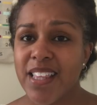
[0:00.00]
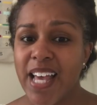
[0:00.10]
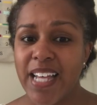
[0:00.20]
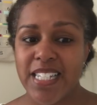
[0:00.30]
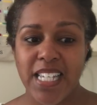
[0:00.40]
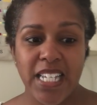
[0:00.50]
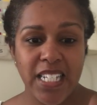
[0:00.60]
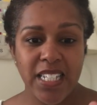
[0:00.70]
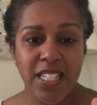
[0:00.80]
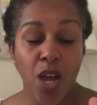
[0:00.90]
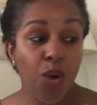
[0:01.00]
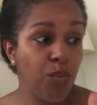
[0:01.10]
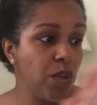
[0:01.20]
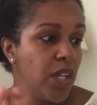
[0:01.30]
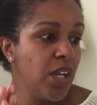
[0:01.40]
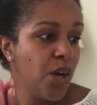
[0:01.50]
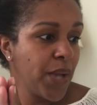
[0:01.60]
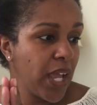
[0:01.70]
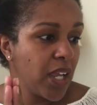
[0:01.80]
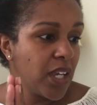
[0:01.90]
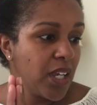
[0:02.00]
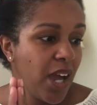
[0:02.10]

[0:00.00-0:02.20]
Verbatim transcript: that is oh okay.